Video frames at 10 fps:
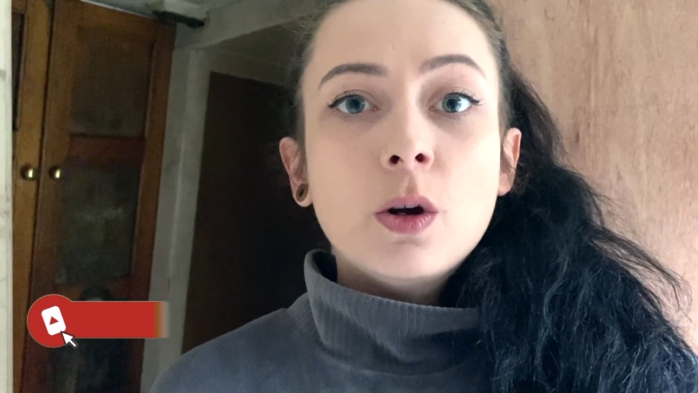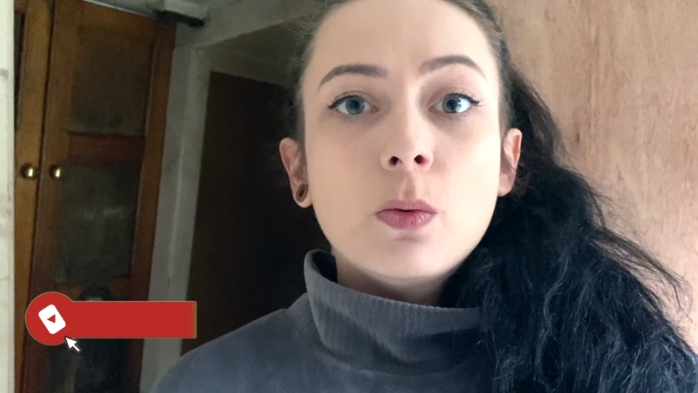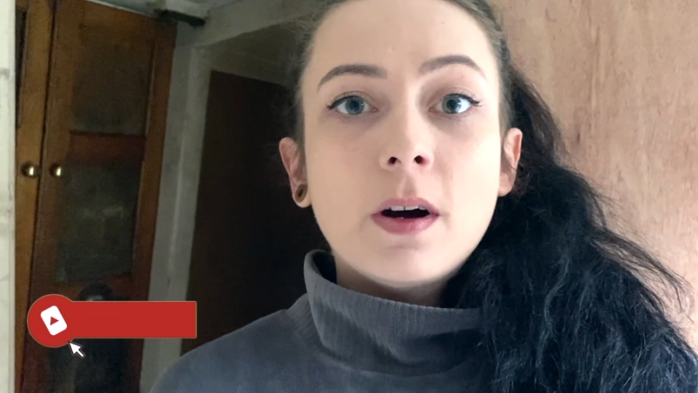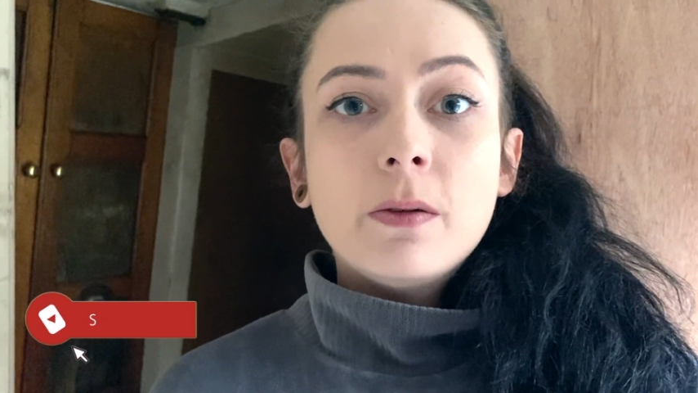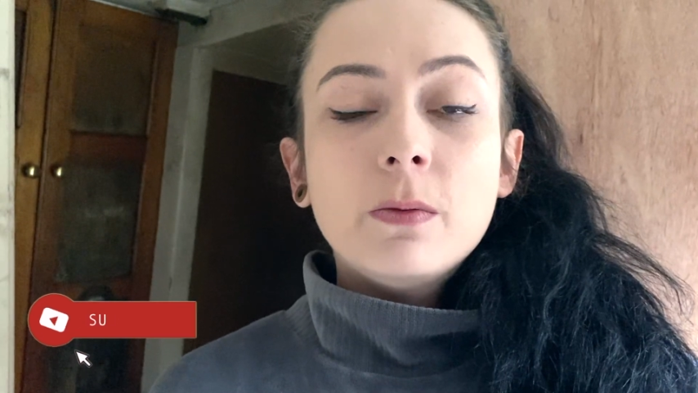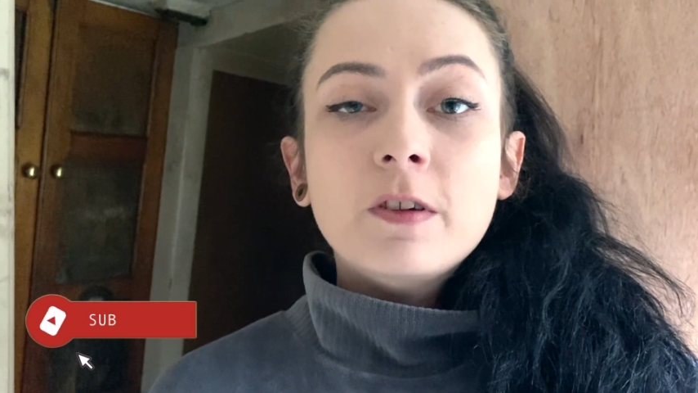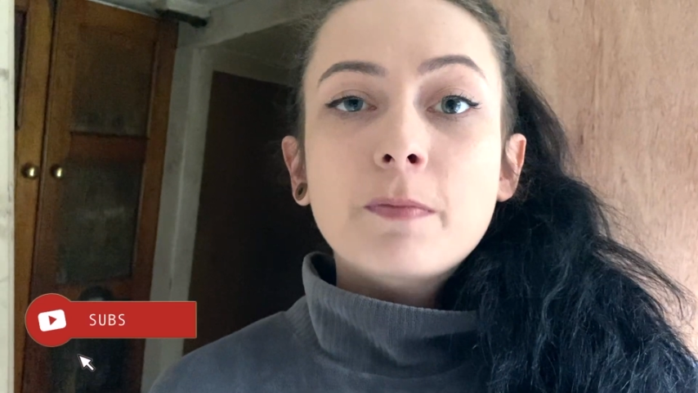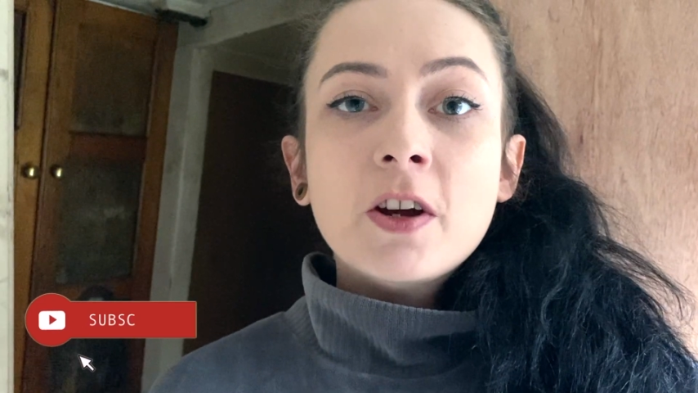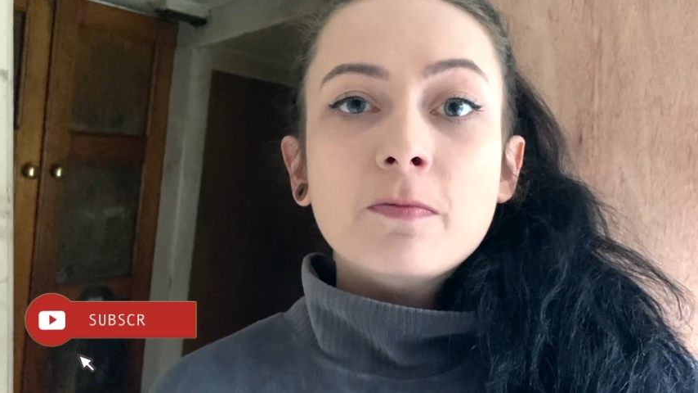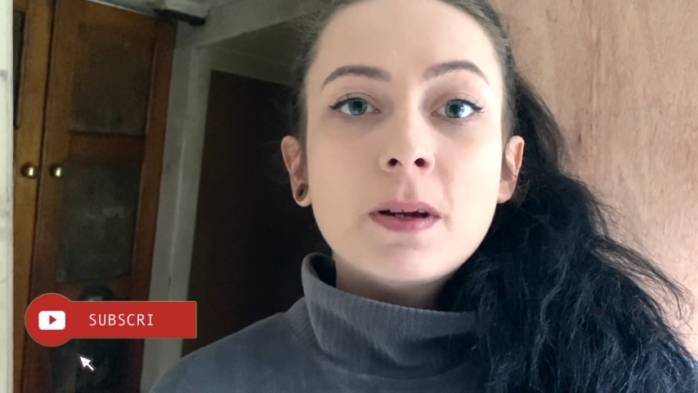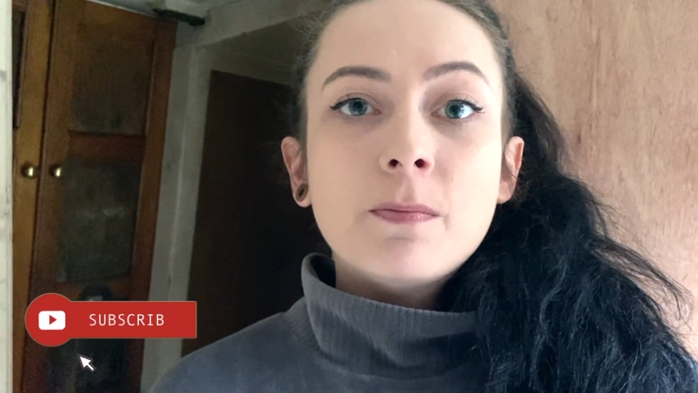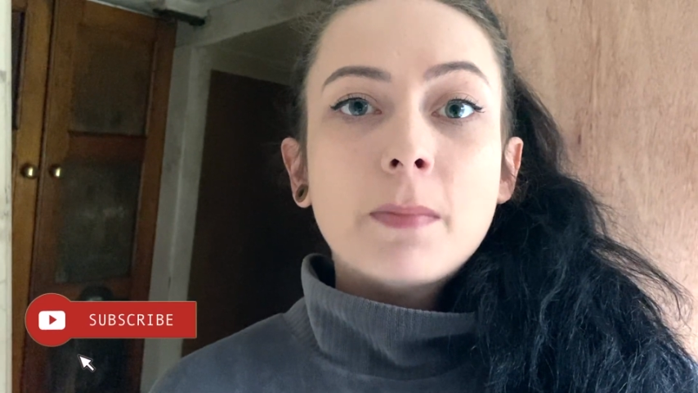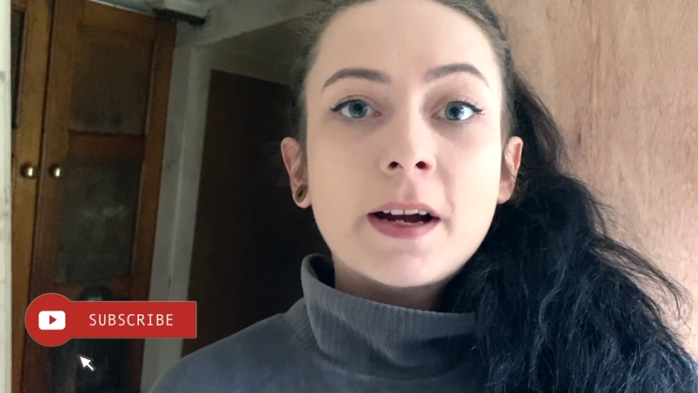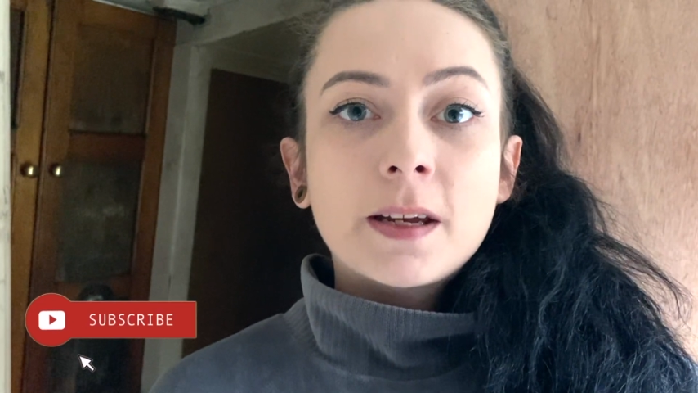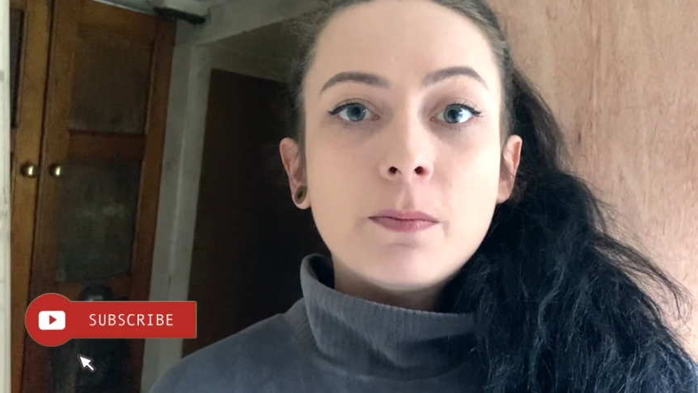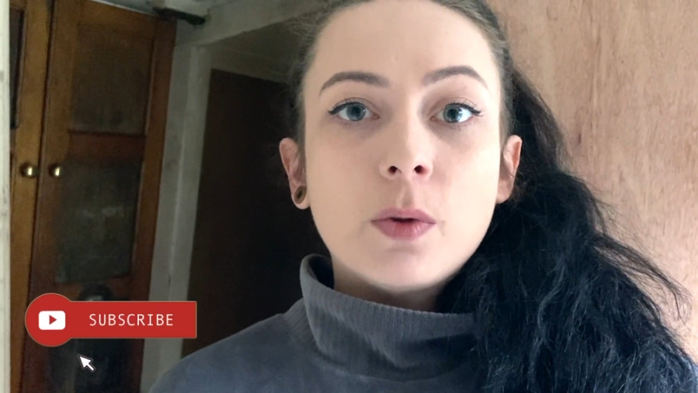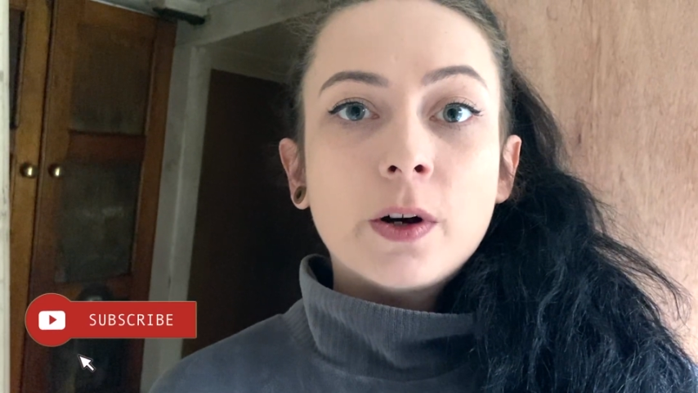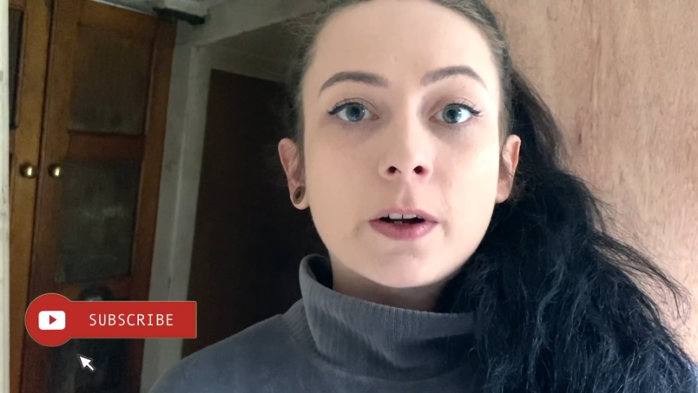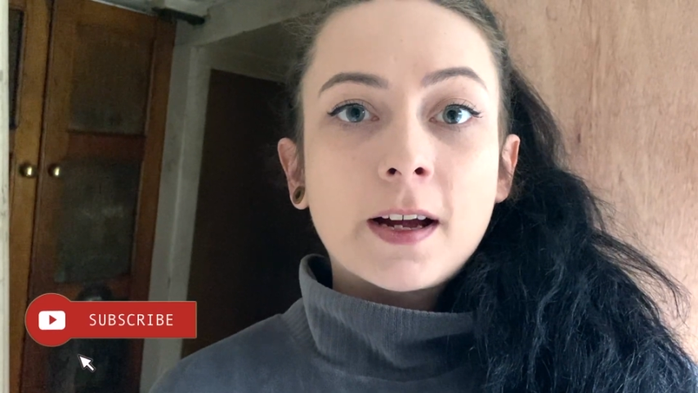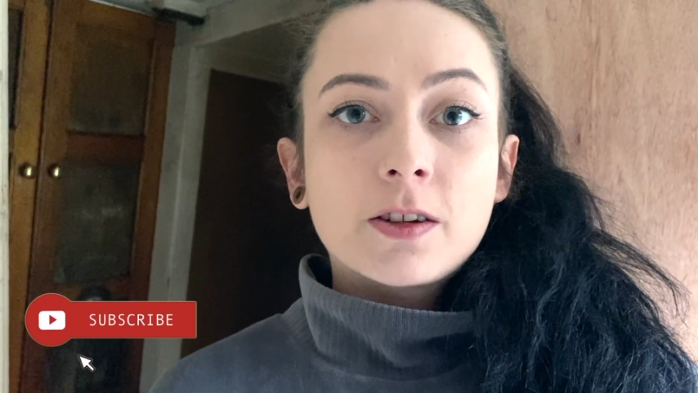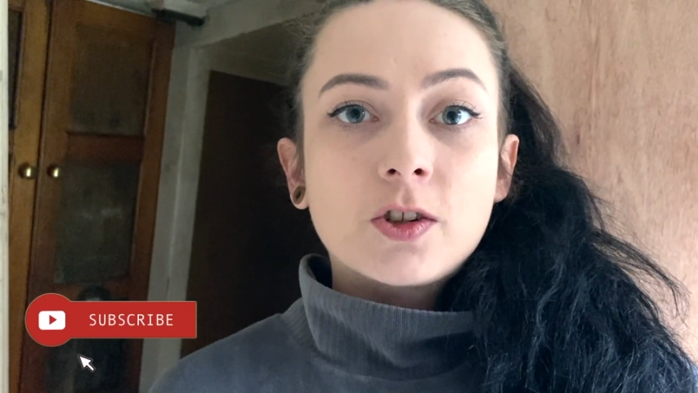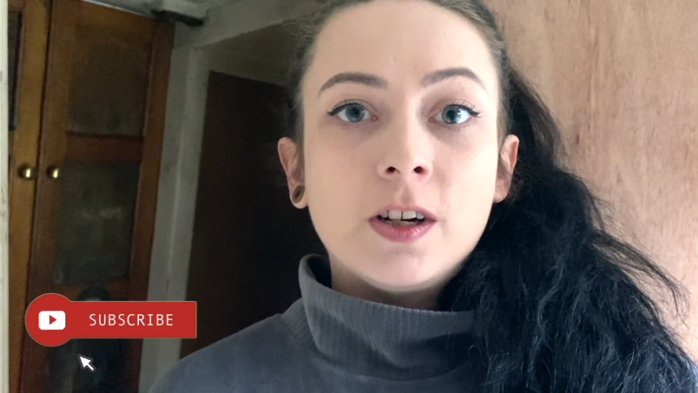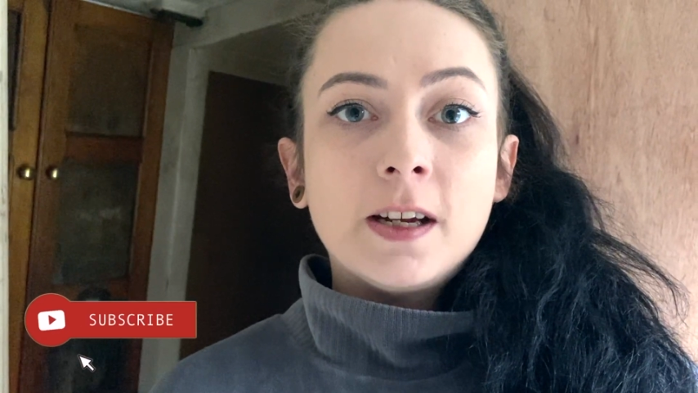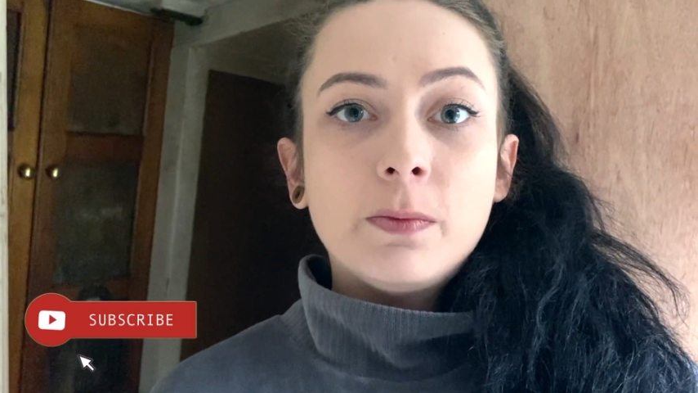Well, we've both been back in work actually.